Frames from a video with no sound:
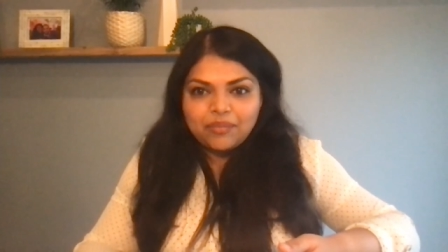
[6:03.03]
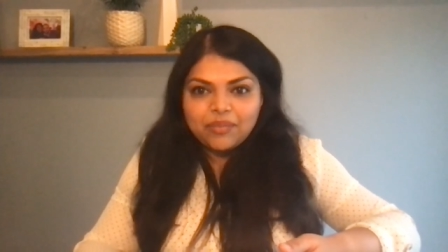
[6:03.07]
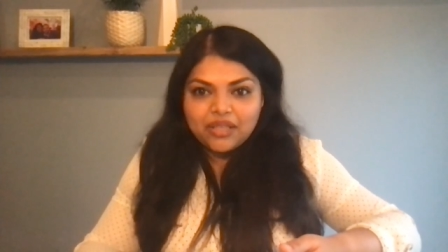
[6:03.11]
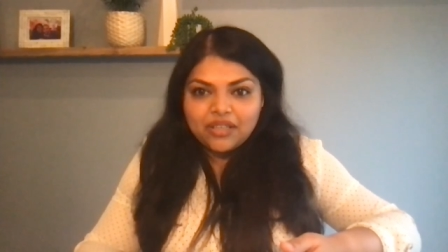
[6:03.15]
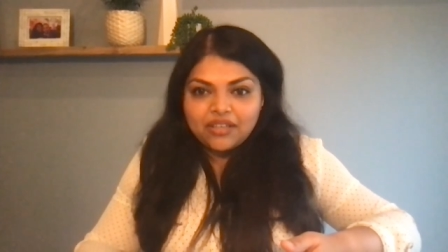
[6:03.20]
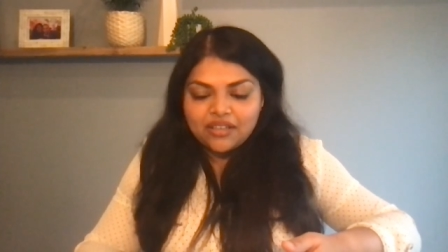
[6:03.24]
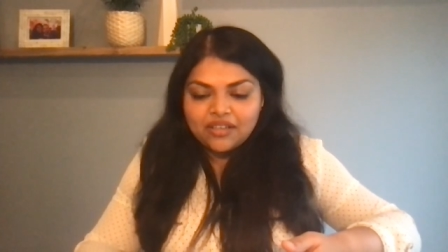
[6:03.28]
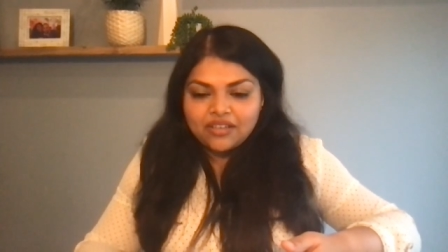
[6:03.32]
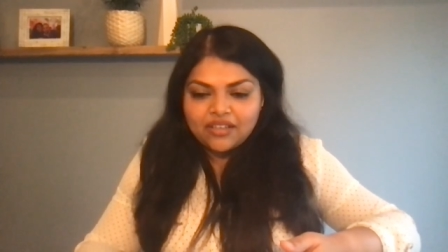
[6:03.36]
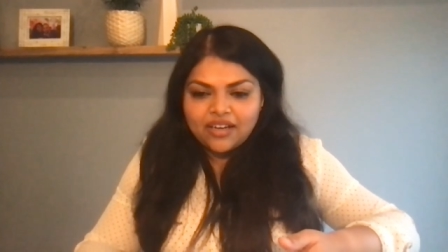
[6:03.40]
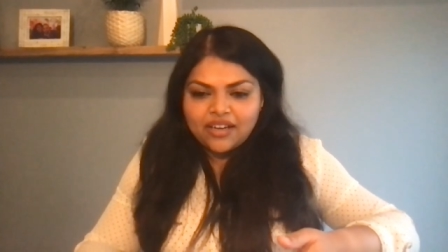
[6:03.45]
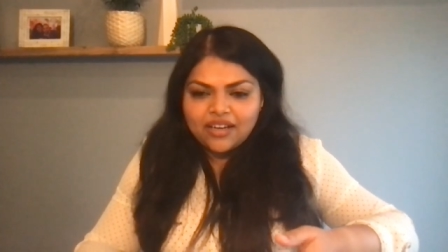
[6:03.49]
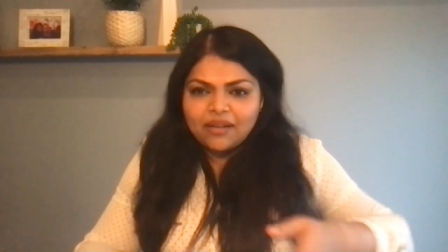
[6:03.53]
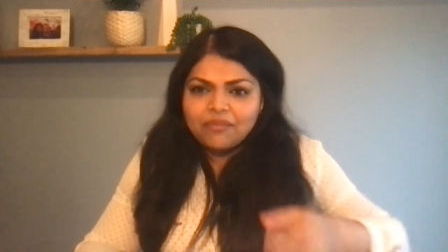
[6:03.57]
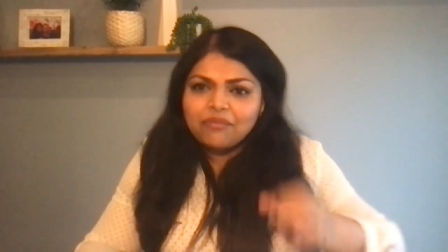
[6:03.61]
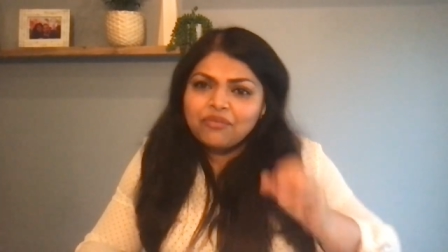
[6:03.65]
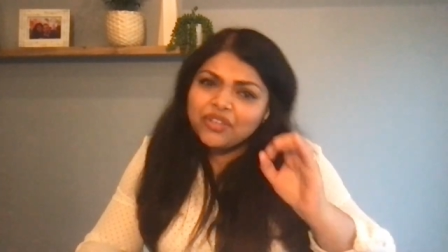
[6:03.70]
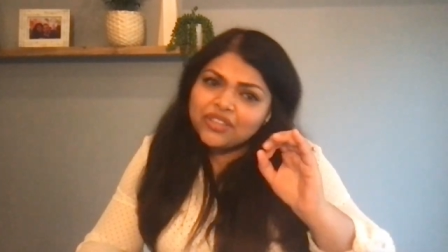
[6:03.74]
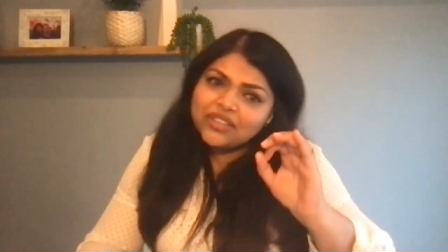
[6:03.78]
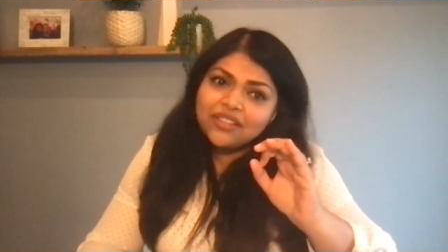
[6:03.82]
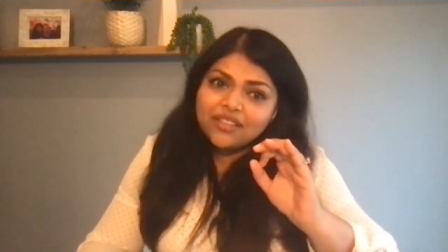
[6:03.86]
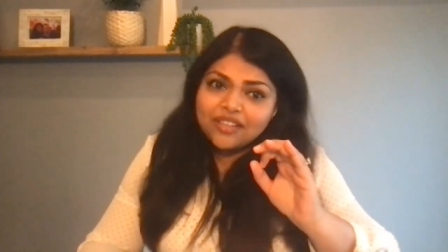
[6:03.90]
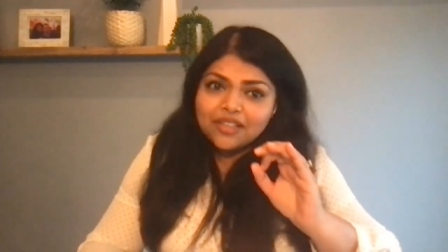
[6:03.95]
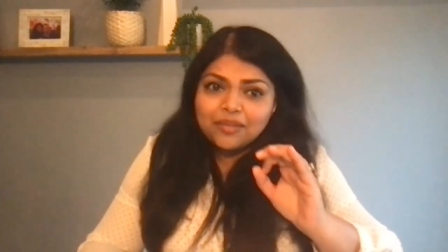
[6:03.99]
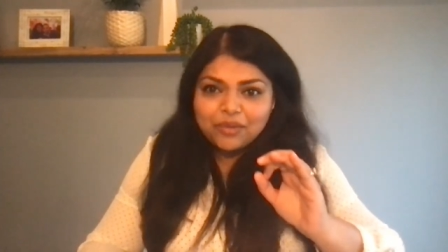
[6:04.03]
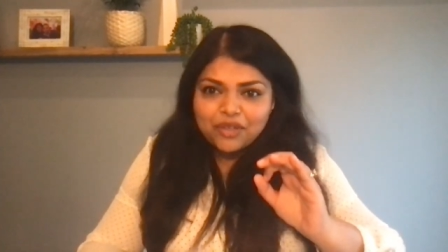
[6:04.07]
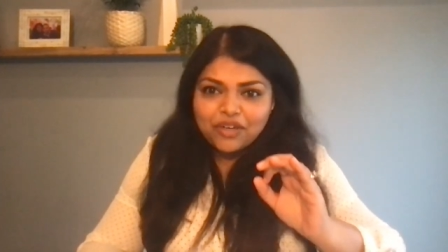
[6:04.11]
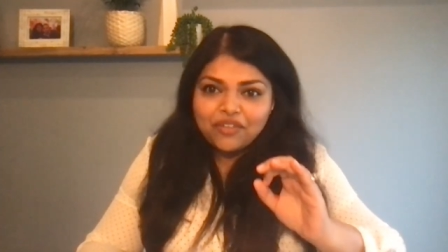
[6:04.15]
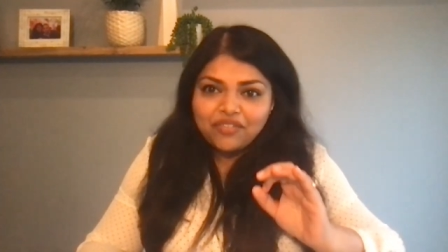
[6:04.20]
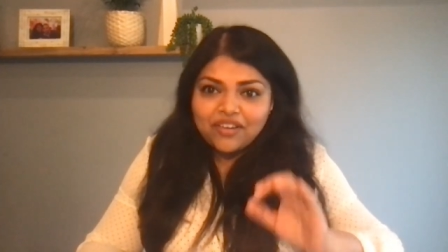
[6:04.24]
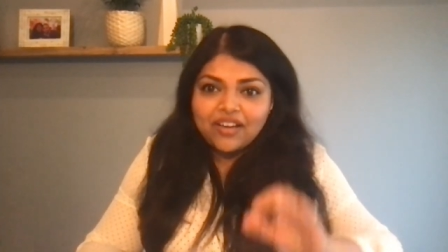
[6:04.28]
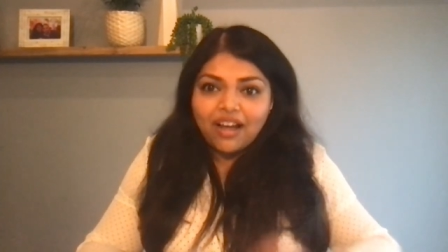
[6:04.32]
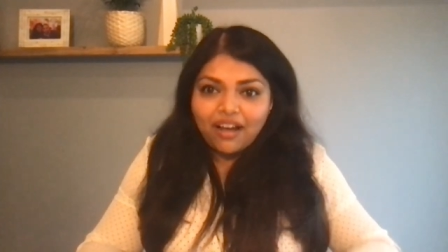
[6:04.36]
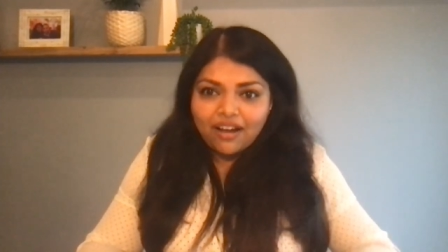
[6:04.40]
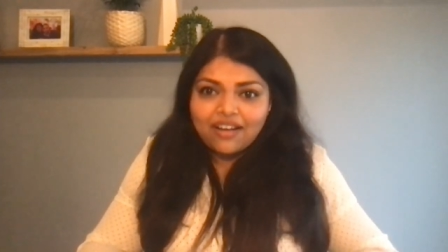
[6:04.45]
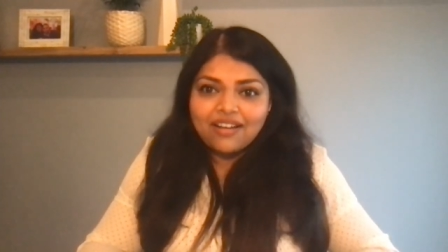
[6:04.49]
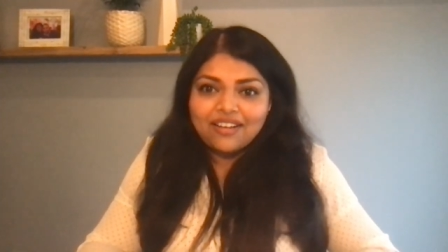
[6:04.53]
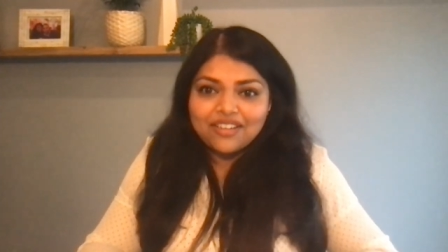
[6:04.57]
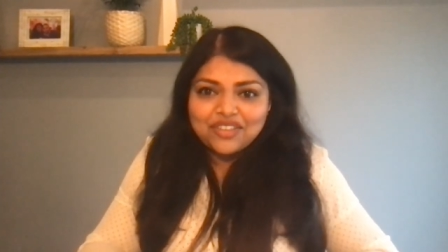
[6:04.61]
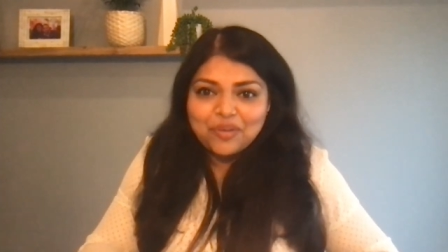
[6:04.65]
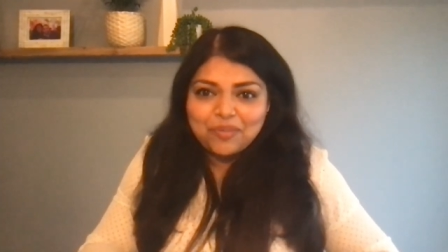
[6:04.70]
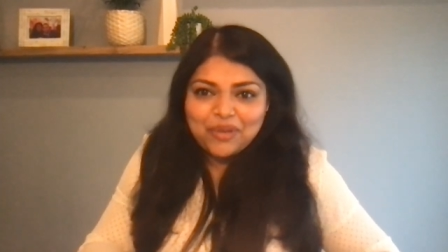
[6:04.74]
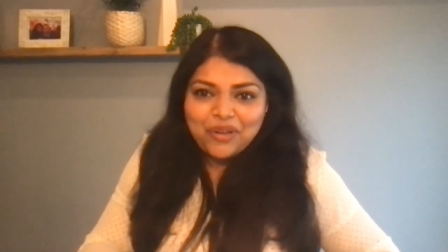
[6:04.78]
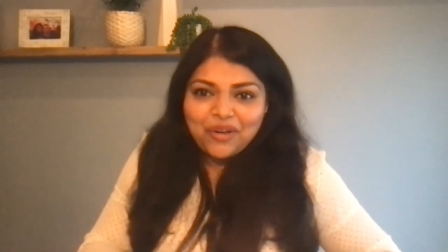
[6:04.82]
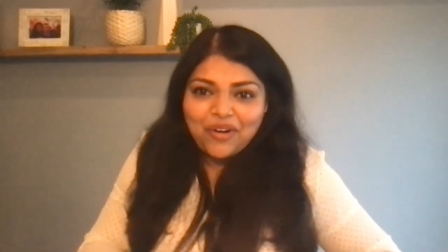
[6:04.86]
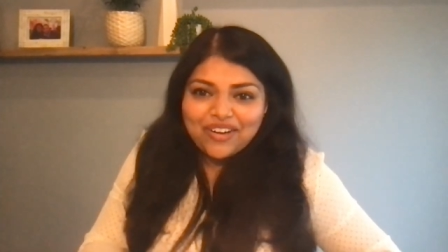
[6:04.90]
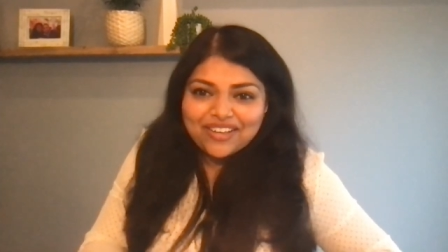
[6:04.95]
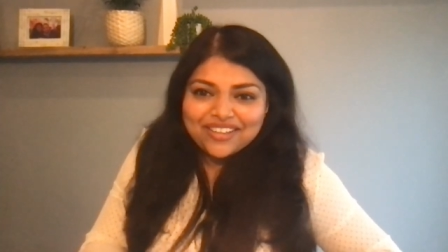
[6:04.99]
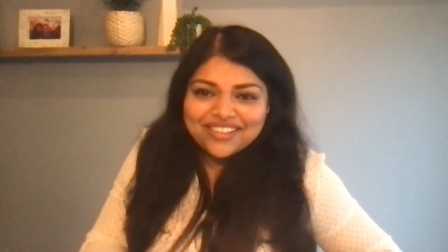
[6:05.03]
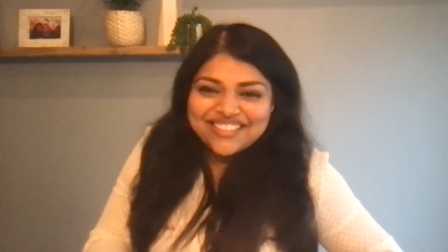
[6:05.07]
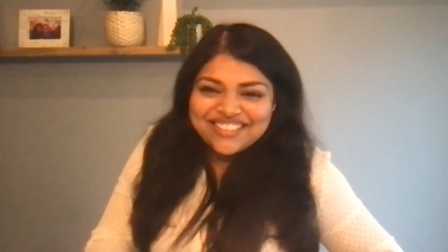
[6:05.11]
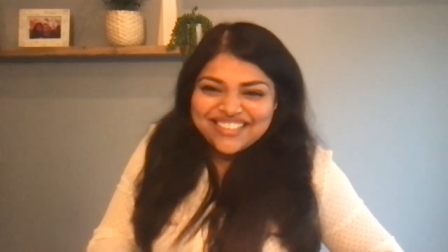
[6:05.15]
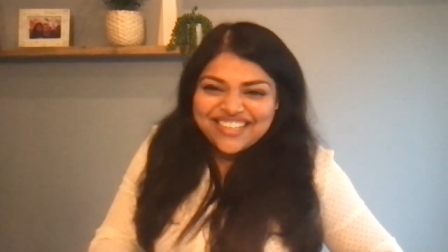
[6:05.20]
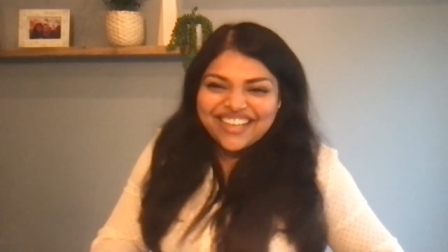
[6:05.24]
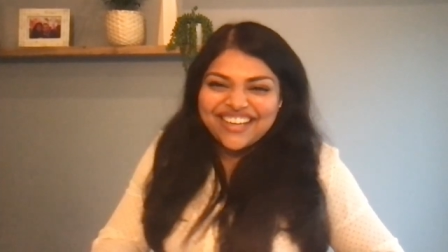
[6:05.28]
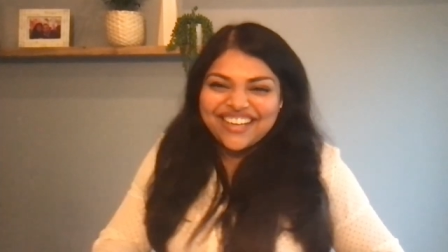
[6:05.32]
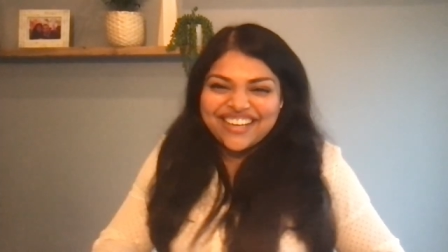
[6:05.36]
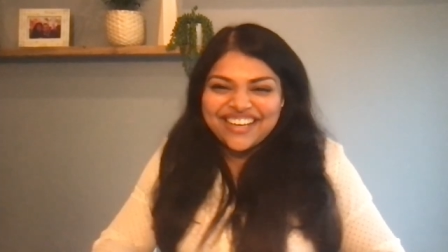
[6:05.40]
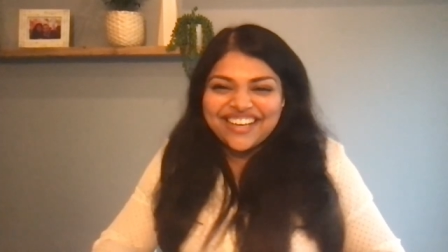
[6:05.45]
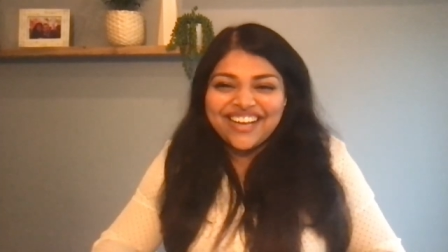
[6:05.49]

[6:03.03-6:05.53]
me here I am with a little bit of luck, to be honest.